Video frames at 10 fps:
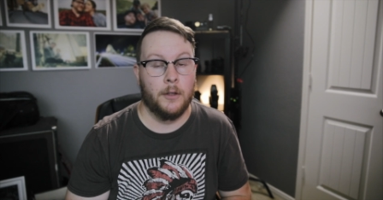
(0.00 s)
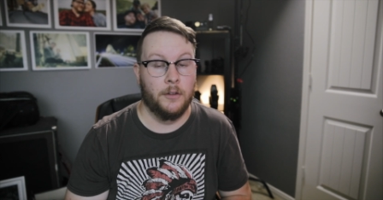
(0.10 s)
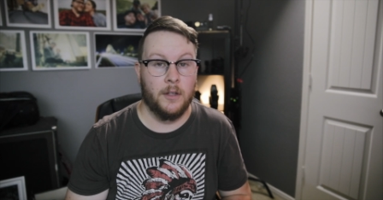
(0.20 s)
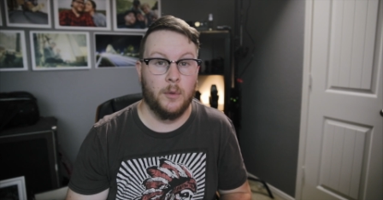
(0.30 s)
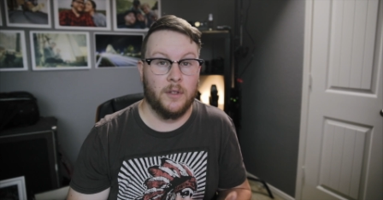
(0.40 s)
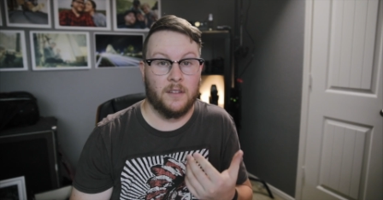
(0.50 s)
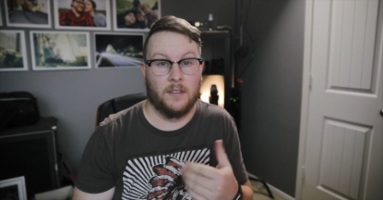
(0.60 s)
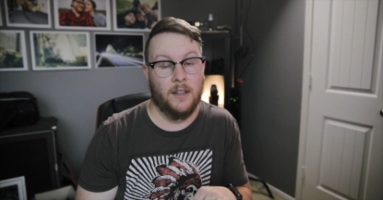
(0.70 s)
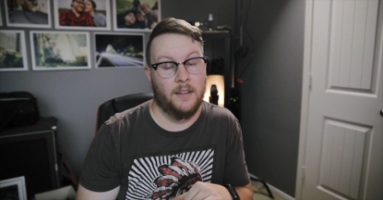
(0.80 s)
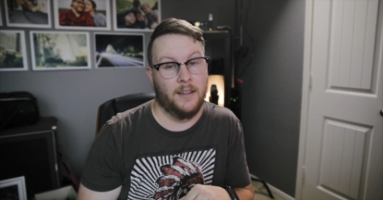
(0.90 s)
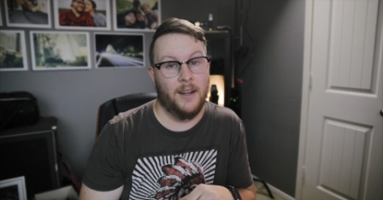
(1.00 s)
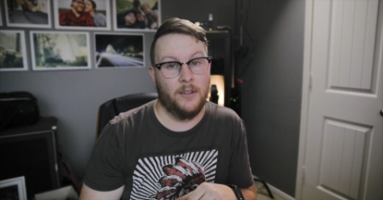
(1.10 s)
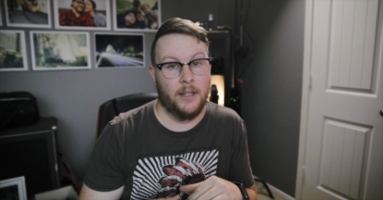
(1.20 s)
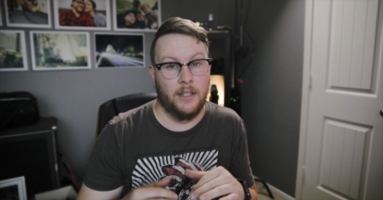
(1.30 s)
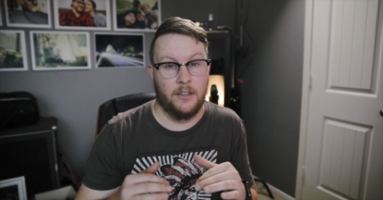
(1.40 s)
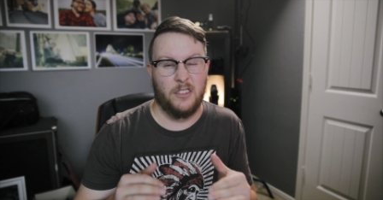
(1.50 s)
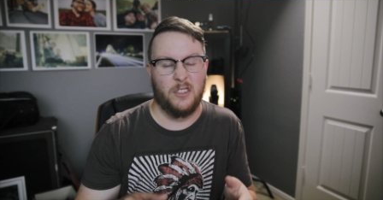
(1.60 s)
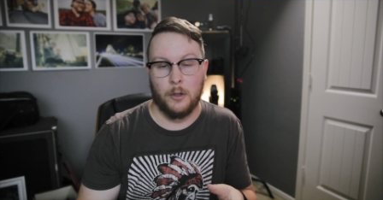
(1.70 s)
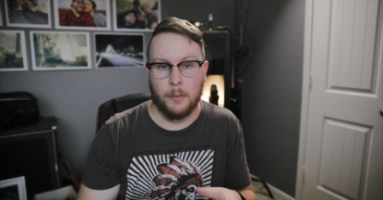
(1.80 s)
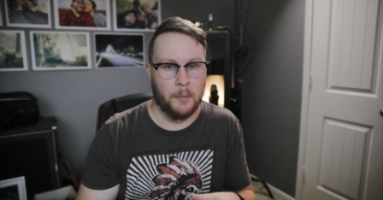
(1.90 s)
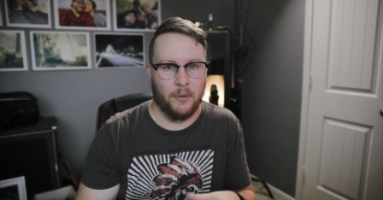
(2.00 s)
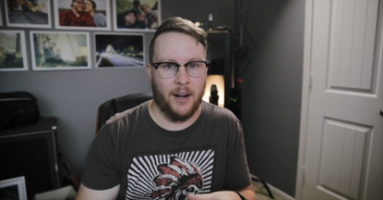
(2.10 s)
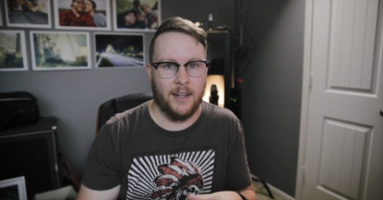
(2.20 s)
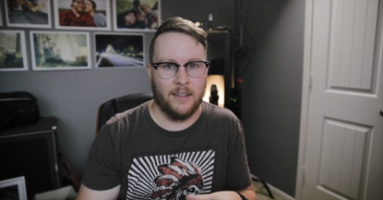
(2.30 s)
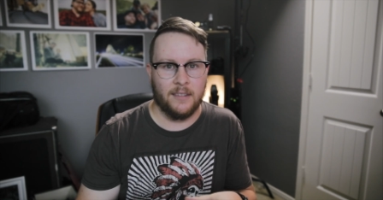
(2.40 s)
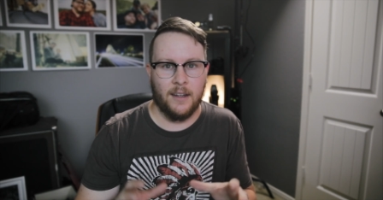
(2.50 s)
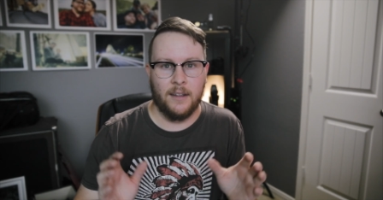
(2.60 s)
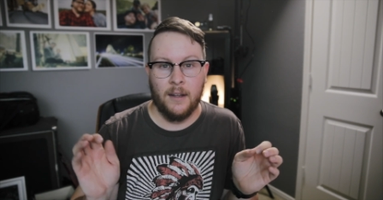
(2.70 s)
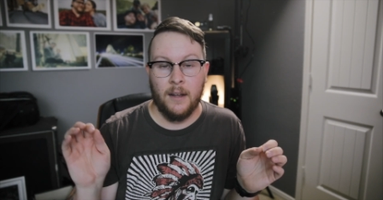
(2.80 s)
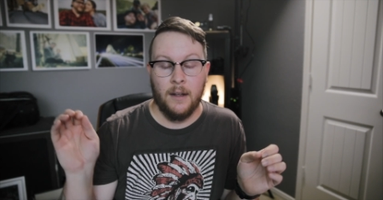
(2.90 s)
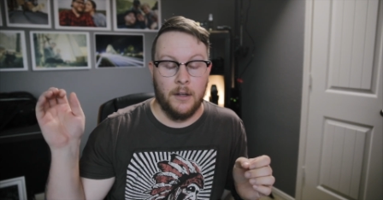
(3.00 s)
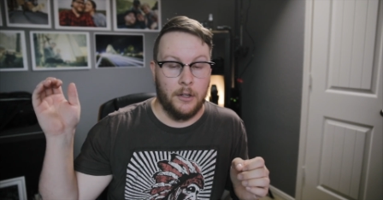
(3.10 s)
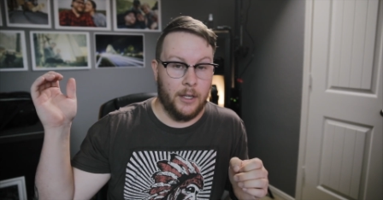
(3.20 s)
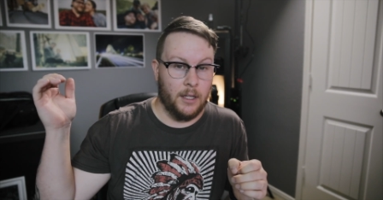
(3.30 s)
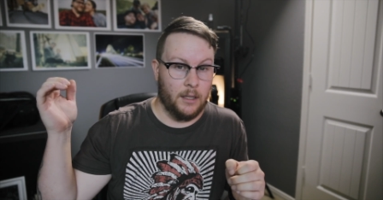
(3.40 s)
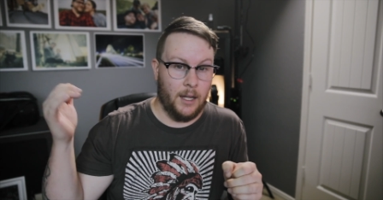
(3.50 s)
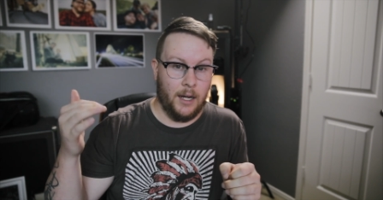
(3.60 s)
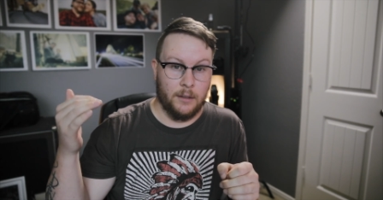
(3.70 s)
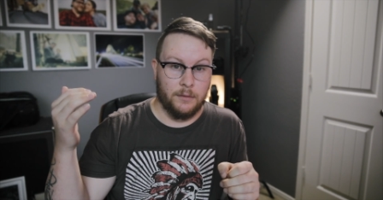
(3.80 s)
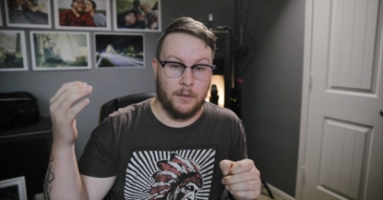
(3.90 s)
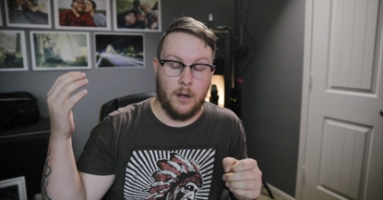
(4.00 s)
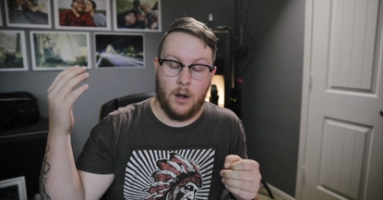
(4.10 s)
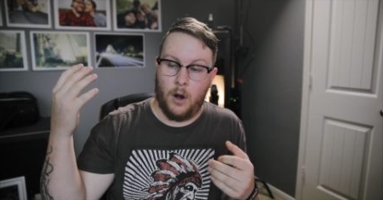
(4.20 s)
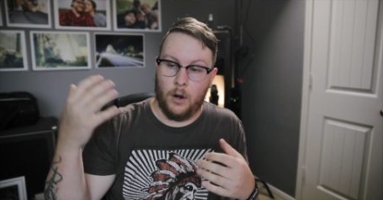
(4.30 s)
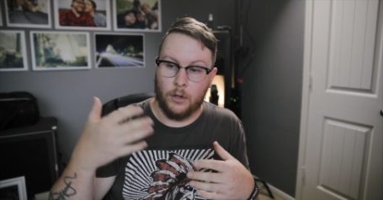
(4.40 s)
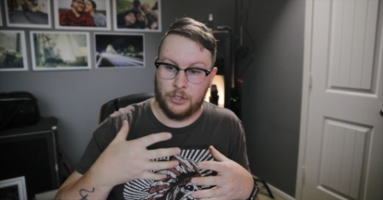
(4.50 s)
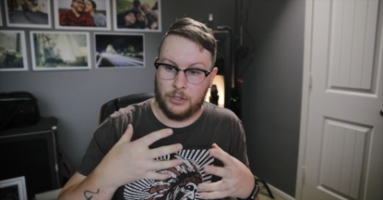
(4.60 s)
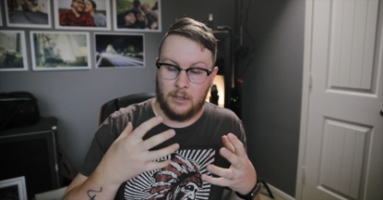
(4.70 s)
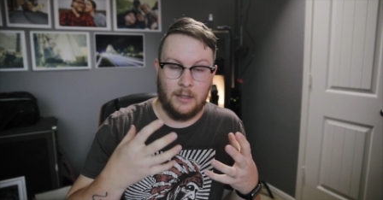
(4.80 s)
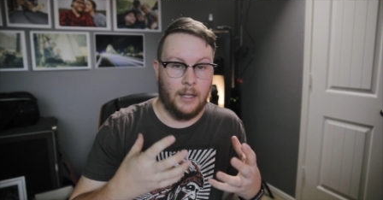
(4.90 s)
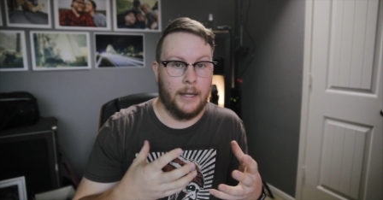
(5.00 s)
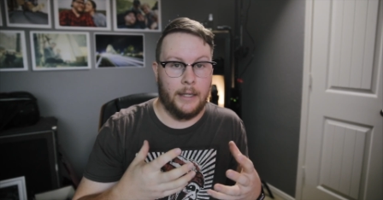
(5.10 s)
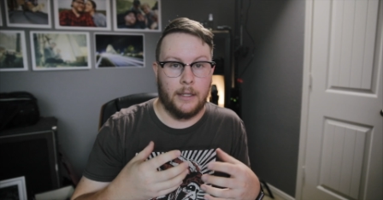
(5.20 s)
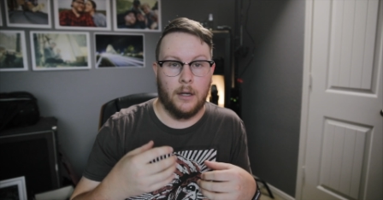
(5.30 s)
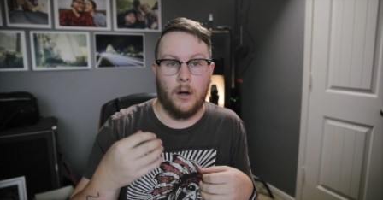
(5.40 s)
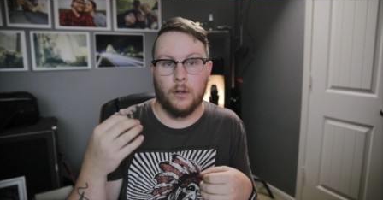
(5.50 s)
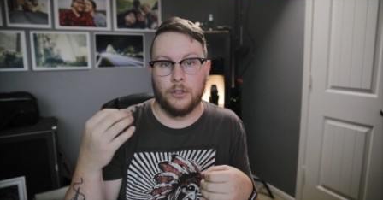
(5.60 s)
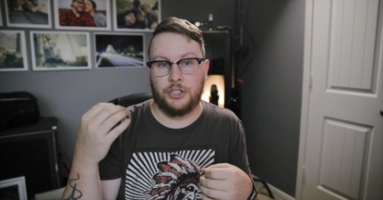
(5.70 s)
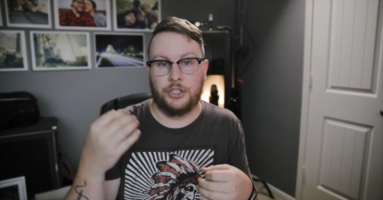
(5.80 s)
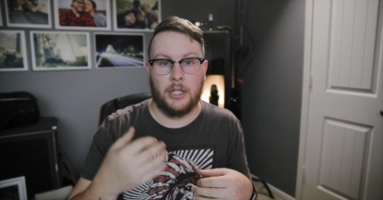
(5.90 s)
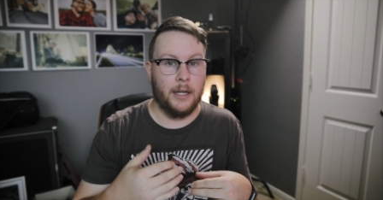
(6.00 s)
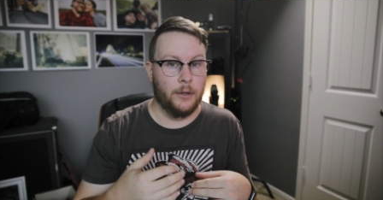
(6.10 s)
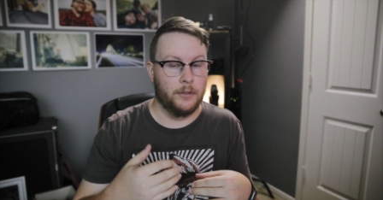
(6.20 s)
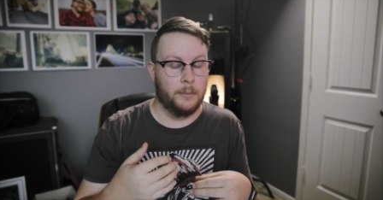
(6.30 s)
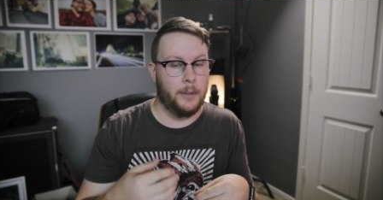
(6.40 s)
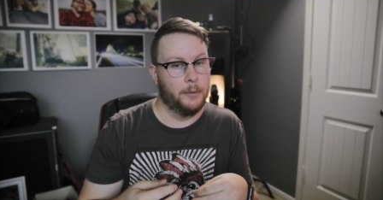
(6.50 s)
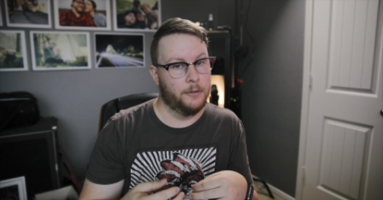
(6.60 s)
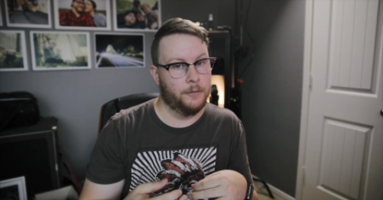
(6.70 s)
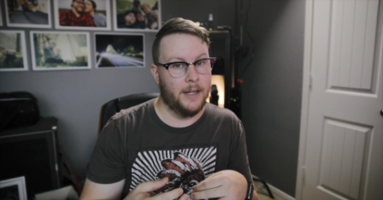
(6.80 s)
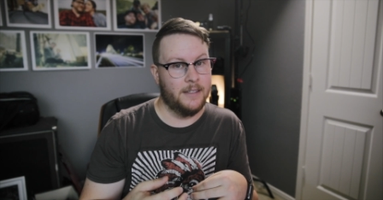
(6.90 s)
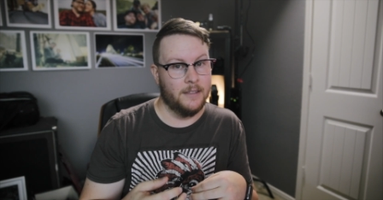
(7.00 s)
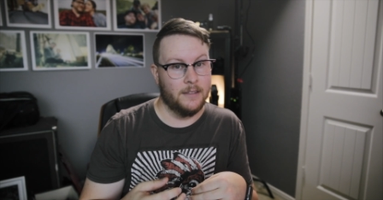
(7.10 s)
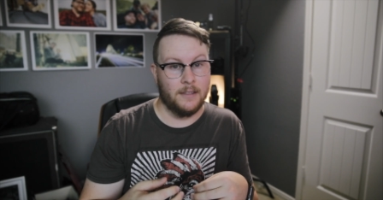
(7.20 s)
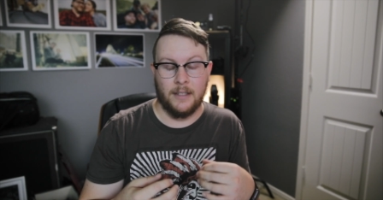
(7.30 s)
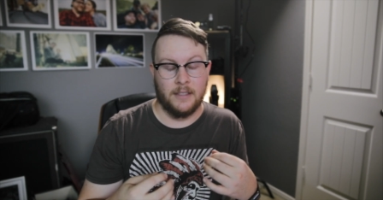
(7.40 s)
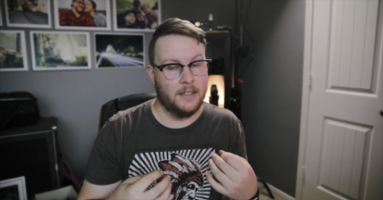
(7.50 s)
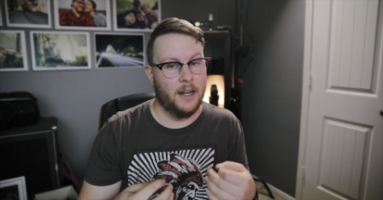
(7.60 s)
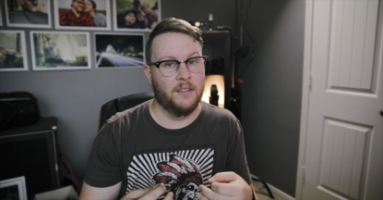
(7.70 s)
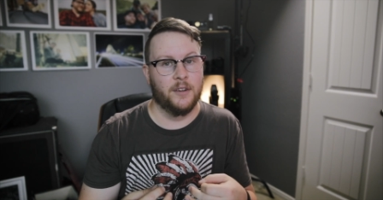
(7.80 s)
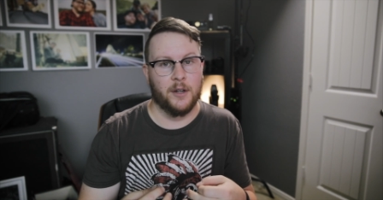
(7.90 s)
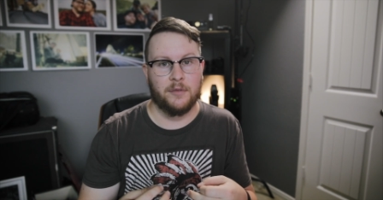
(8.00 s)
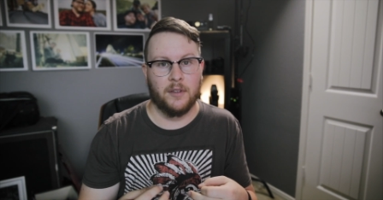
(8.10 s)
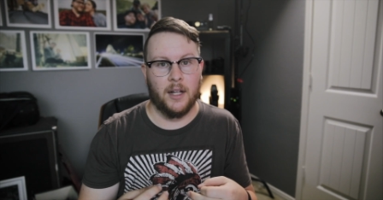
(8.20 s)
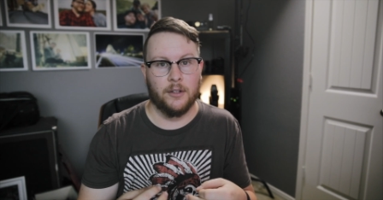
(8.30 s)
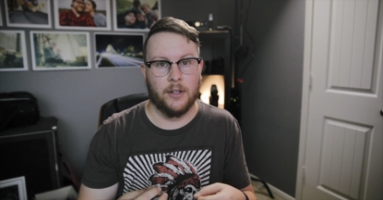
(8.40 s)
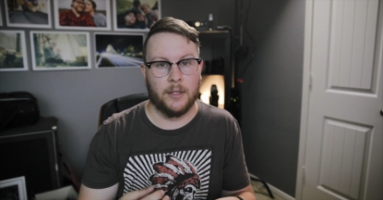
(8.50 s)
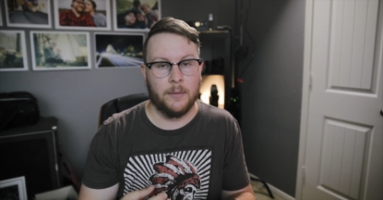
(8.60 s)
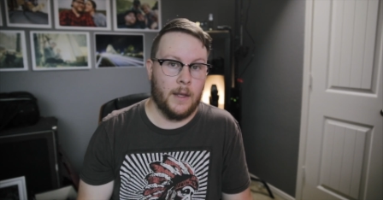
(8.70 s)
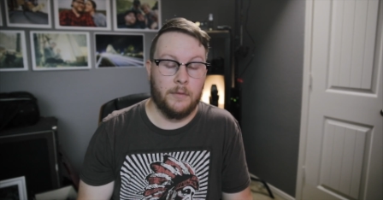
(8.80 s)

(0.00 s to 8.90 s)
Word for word: You see, when the sun is out and it's super bright outside, you get a lot of harsh lighting, harsh shadows on people's faces, and it's not very flattering.